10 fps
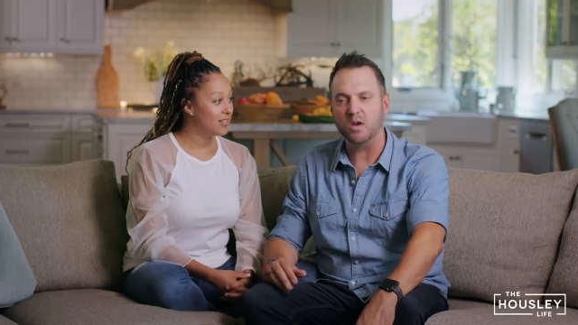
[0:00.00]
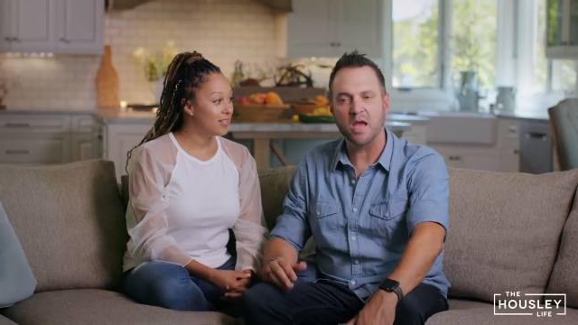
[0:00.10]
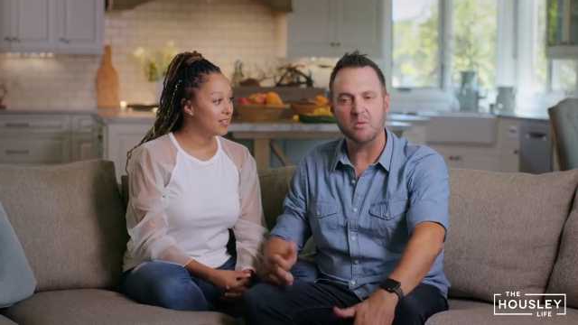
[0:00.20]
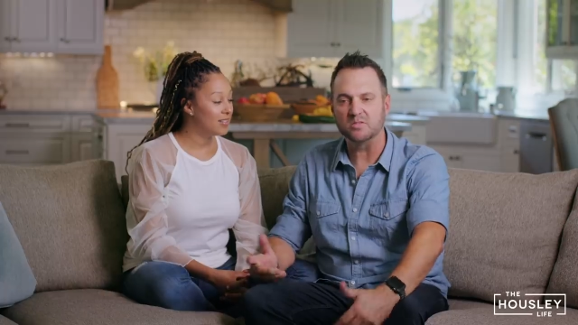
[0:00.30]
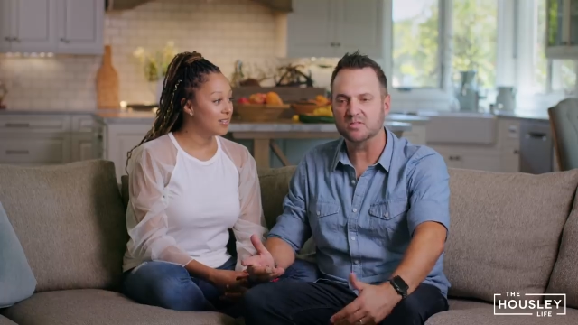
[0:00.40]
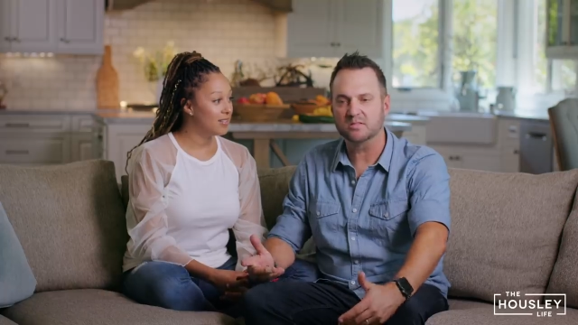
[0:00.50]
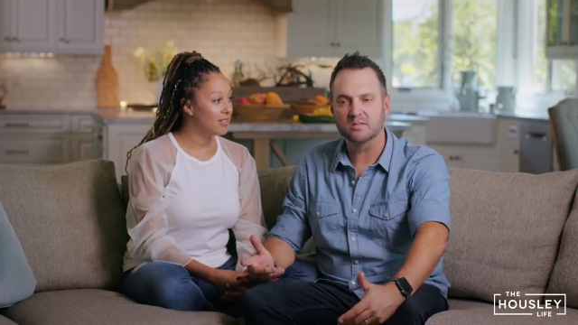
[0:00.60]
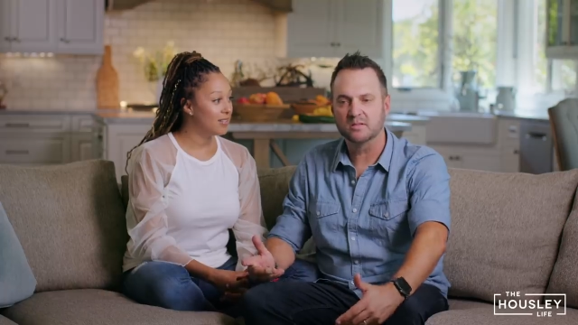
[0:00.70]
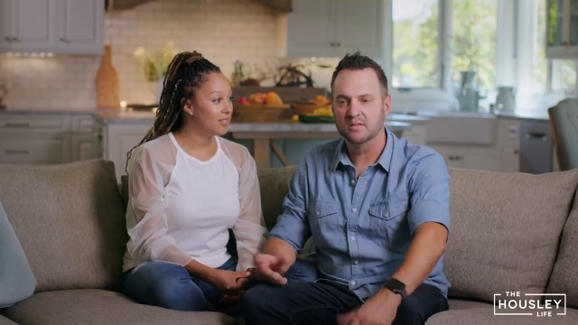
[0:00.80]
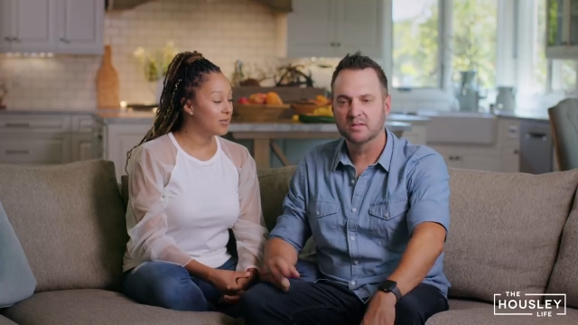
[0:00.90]
Speaker 1: when I was
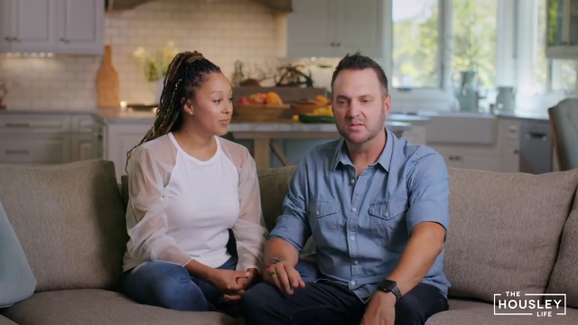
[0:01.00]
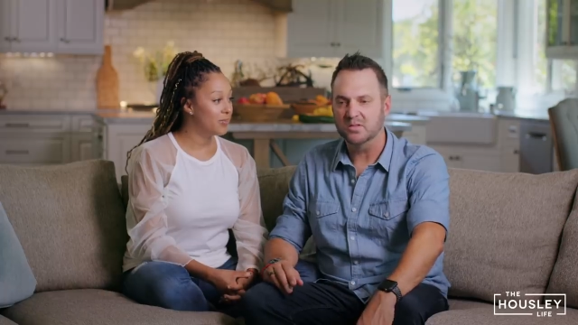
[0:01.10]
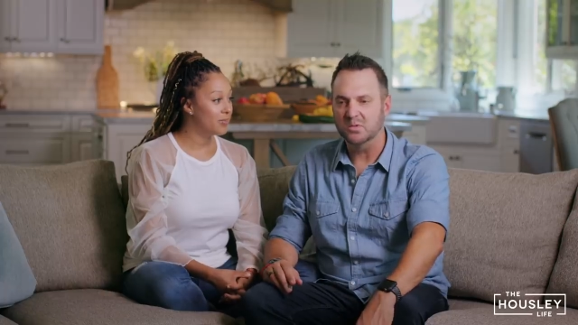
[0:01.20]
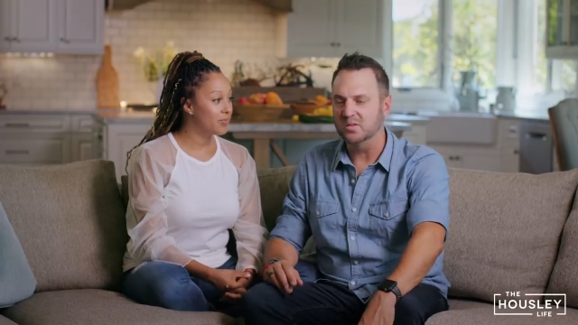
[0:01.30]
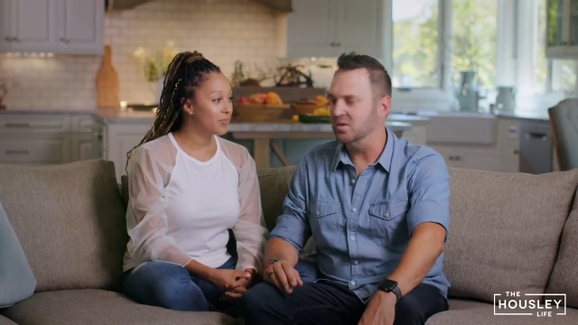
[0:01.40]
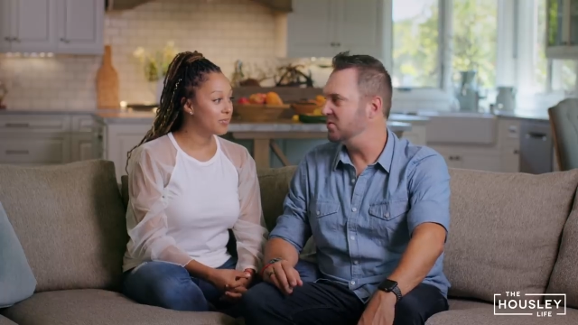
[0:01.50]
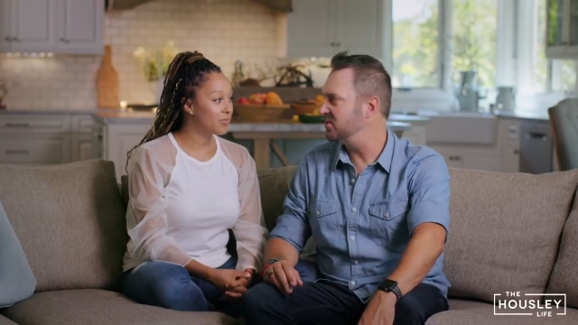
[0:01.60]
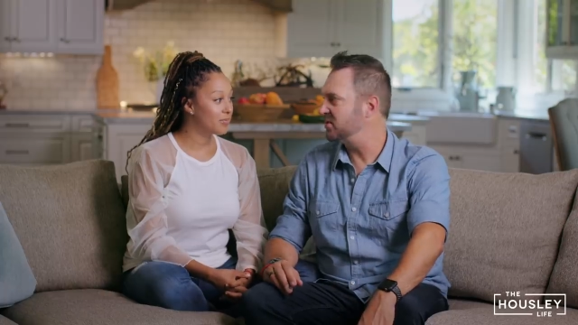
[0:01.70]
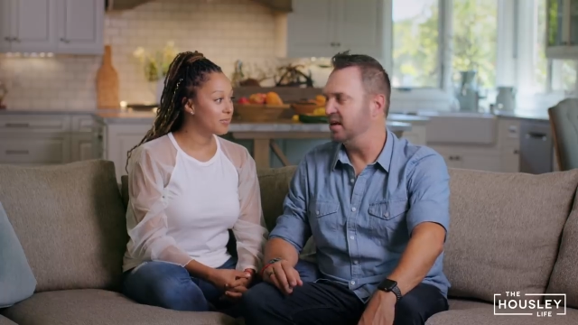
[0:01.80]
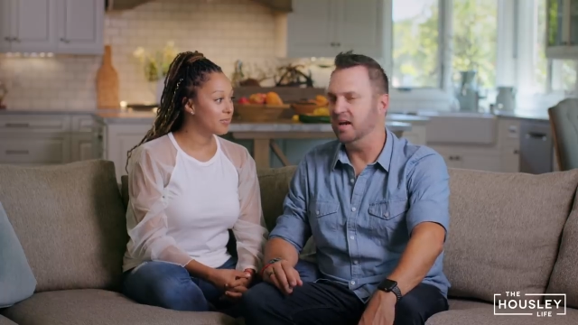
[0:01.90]
doing the news
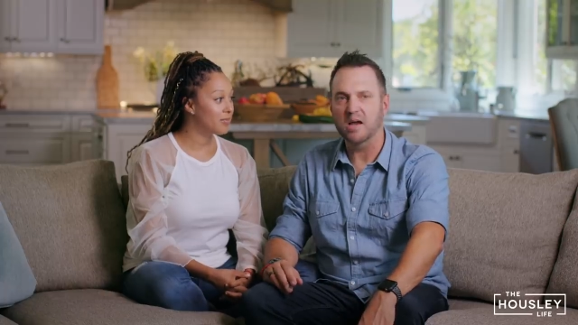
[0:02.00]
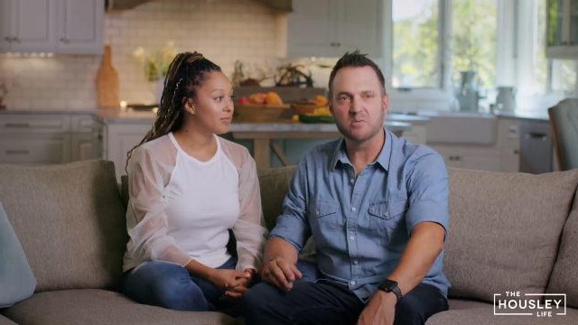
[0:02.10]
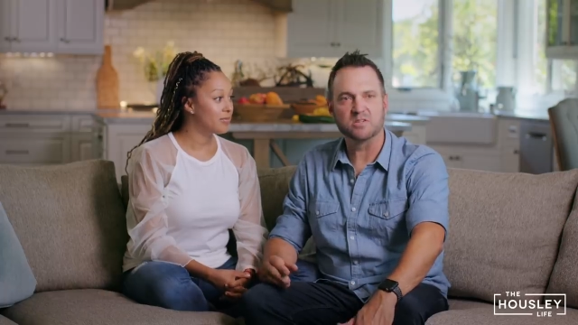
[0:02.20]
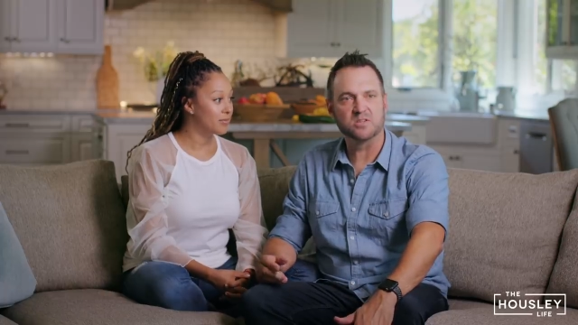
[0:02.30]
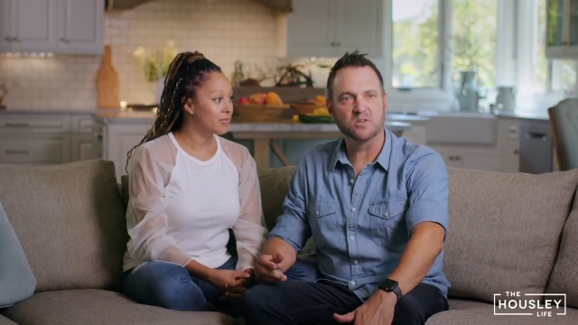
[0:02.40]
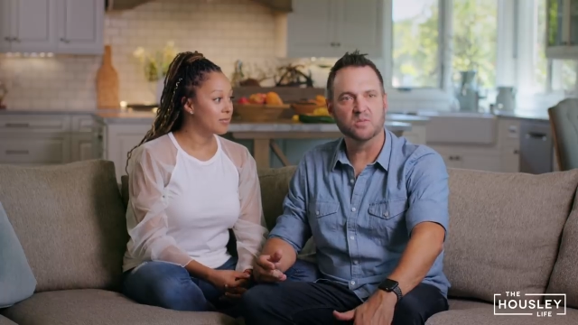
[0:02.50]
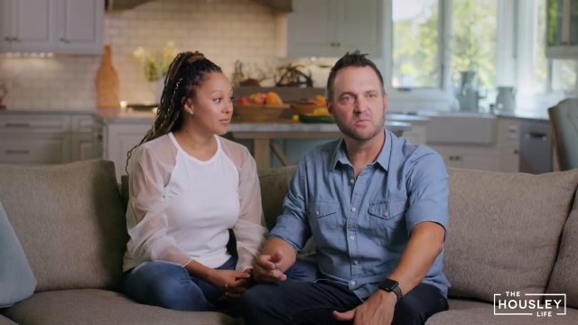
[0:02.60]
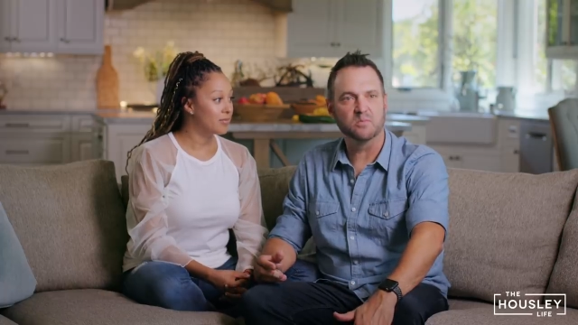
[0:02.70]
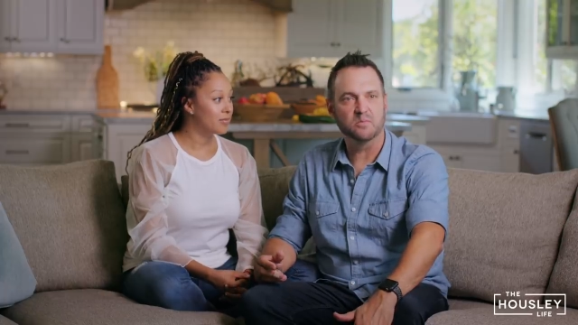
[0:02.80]
thing, I was still